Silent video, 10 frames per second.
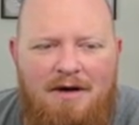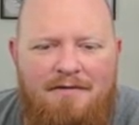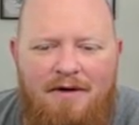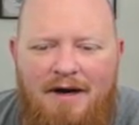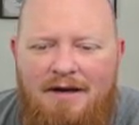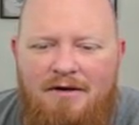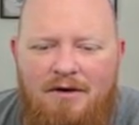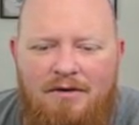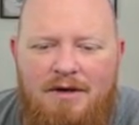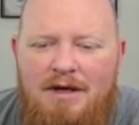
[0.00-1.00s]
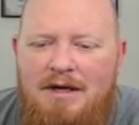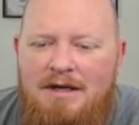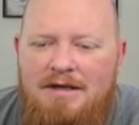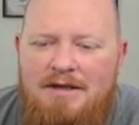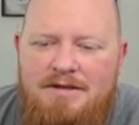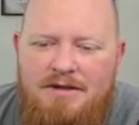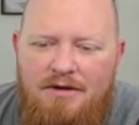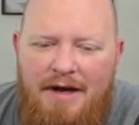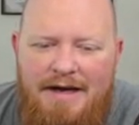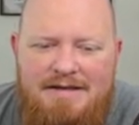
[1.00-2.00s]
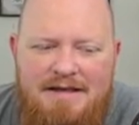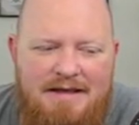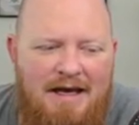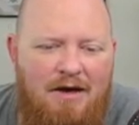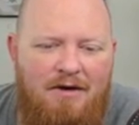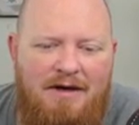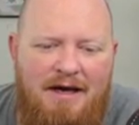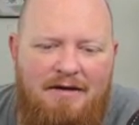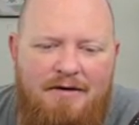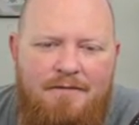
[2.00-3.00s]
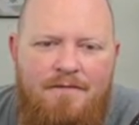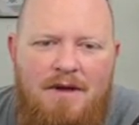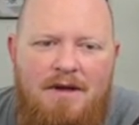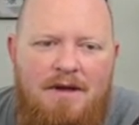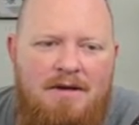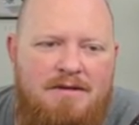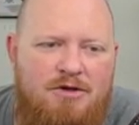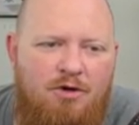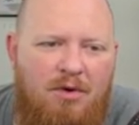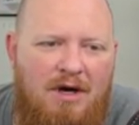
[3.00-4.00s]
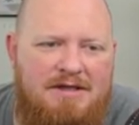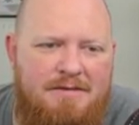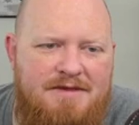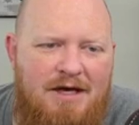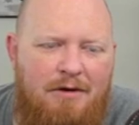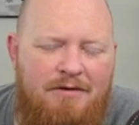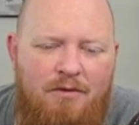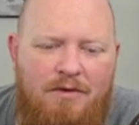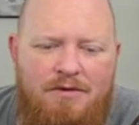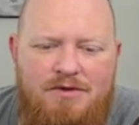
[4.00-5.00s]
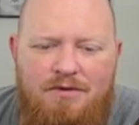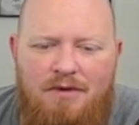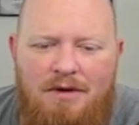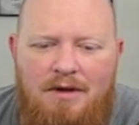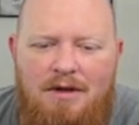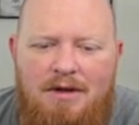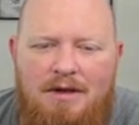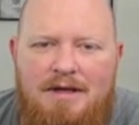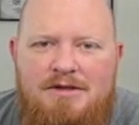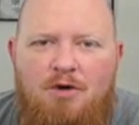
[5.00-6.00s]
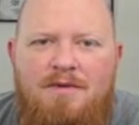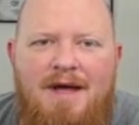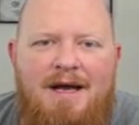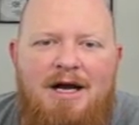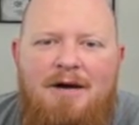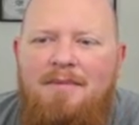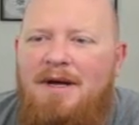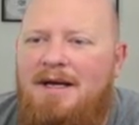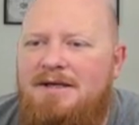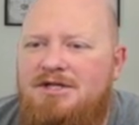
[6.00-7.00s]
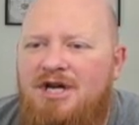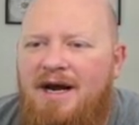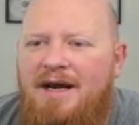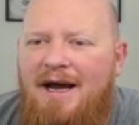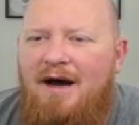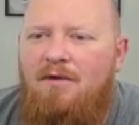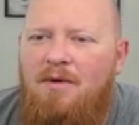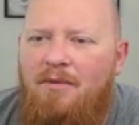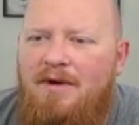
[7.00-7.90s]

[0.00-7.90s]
for 8 gold. So 18K altogether. Super awesome sale with the Witherscorn. Let's open that up and check out what we